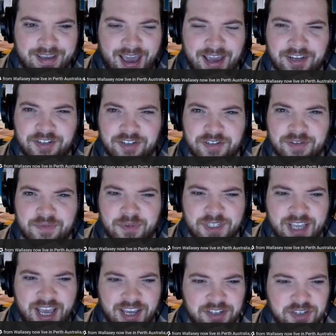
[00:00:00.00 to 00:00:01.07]

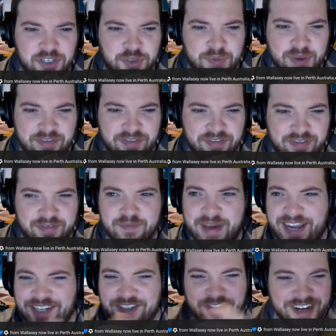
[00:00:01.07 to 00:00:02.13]
Agent Smith?
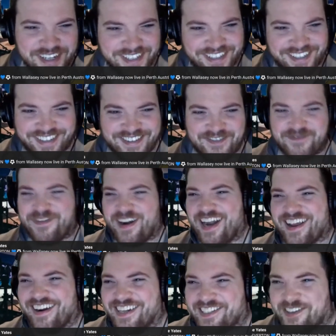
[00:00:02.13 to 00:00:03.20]
Matrix?
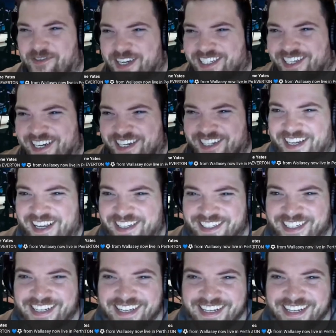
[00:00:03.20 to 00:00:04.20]
Bloody, I need to research this.